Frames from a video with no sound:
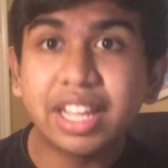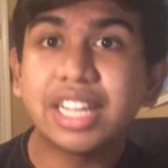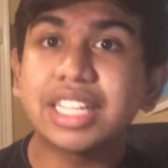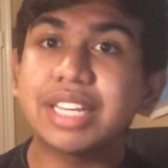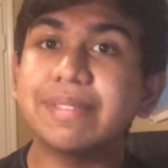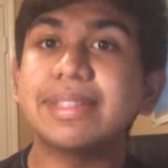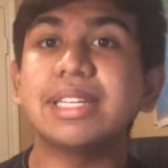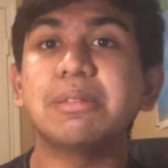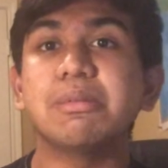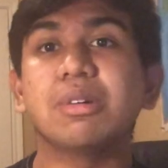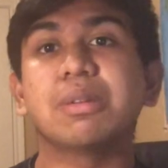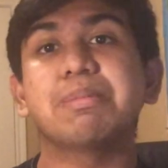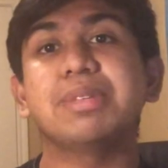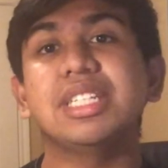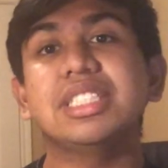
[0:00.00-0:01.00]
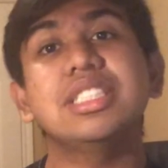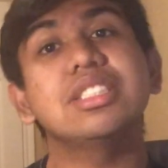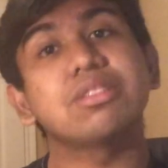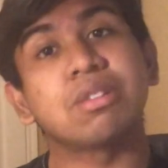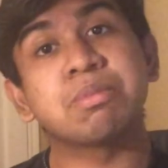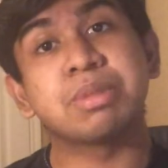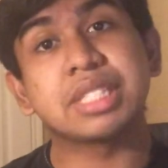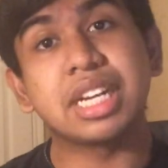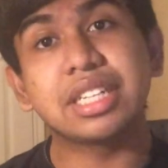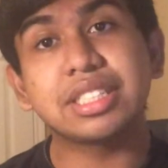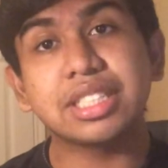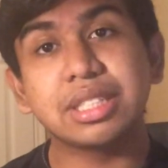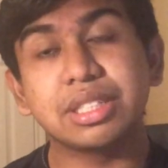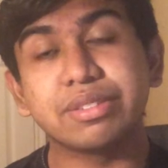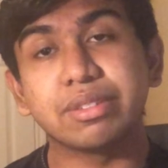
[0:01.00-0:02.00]
giving you more pieces or
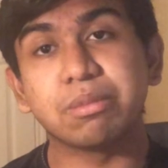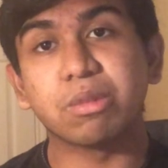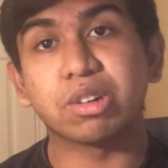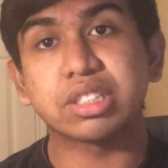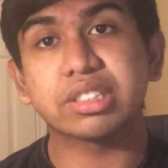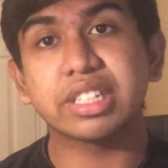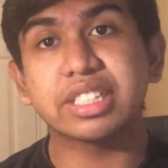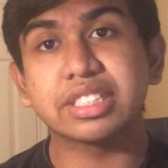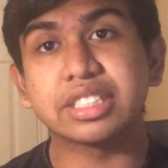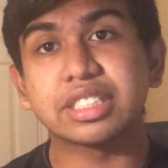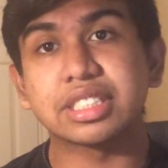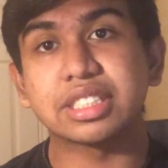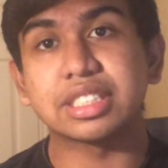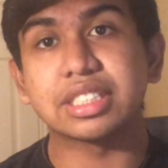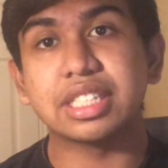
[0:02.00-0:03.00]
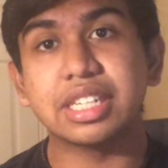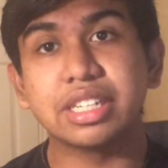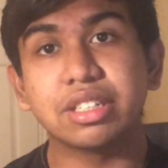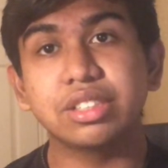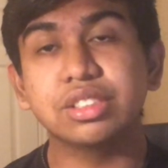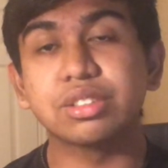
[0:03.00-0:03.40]
potentially even more triggers such as heals,